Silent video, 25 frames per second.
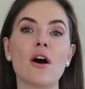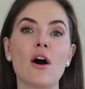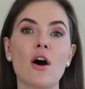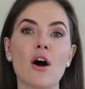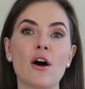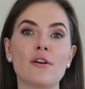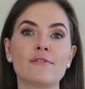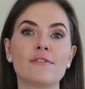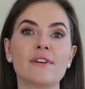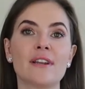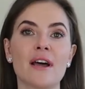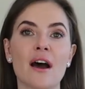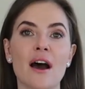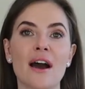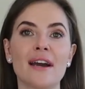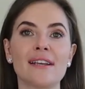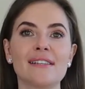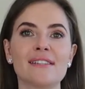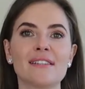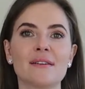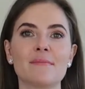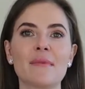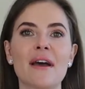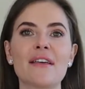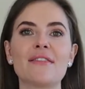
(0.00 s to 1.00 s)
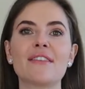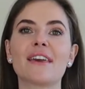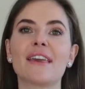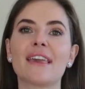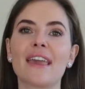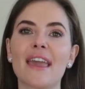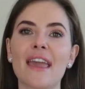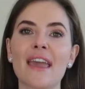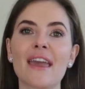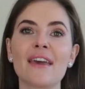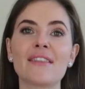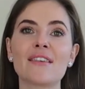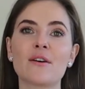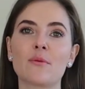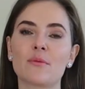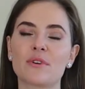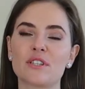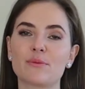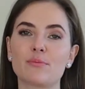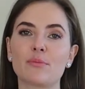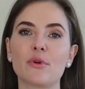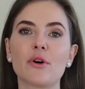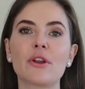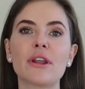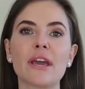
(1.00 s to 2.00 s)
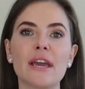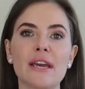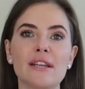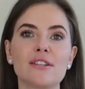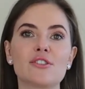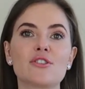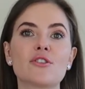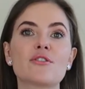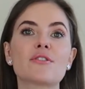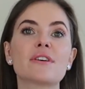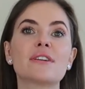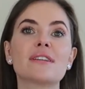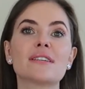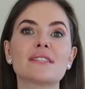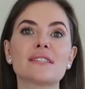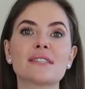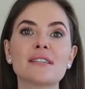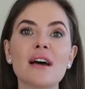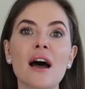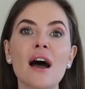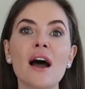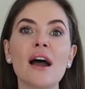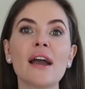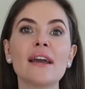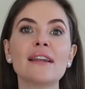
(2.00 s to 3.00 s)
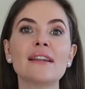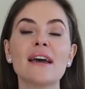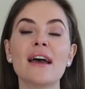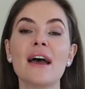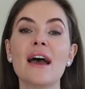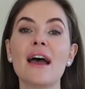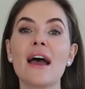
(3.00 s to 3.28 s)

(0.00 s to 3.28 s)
of an item and the care that was put into the design